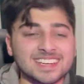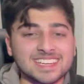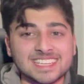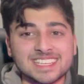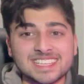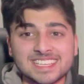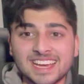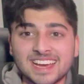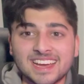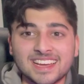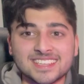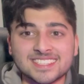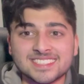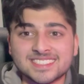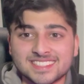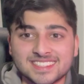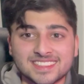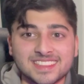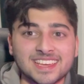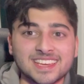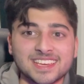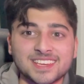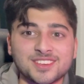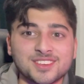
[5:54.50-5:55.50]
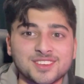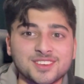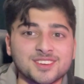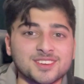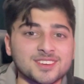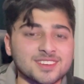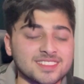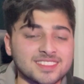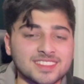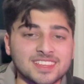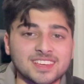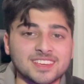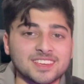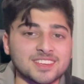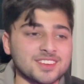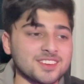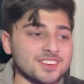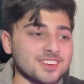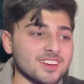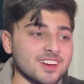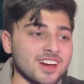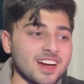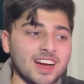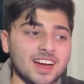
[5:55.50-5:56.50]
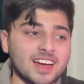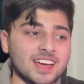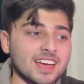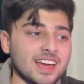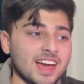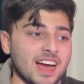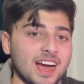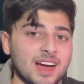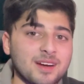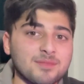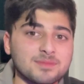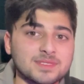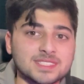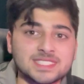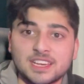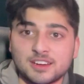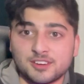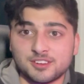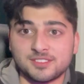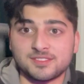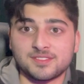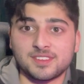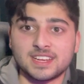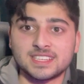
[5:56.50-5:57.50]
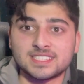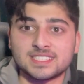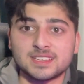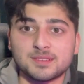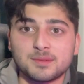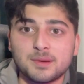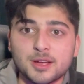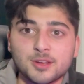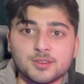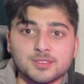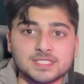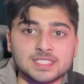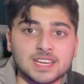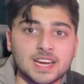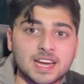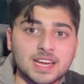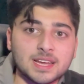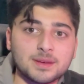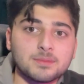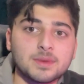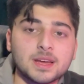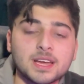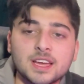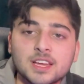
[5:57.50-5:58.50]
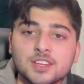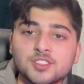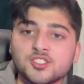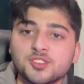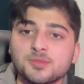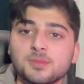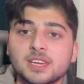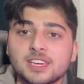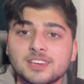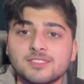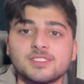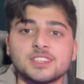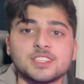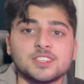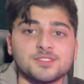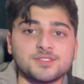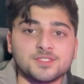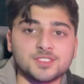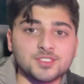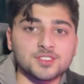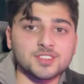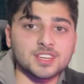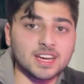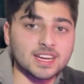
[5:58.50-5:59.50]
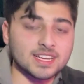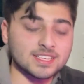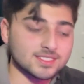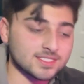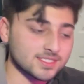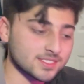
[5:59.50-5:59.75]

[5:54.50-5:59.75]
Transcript: yes, thank you. I am sacrificing my own time to make a video for you guys.